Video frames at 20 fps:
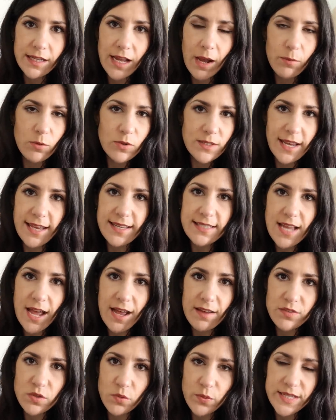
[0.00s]
a couple days
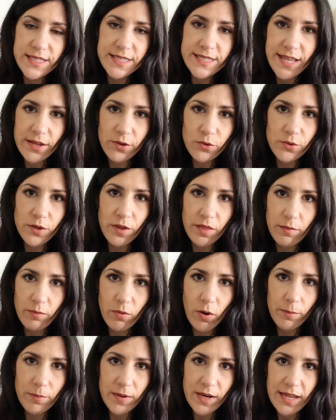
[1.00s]
after we settled on the
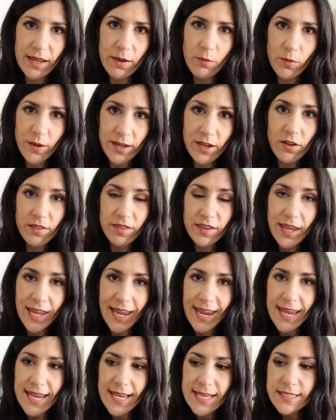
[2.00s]
property and we got the
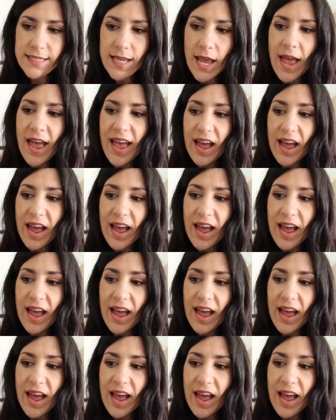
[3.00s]
keys.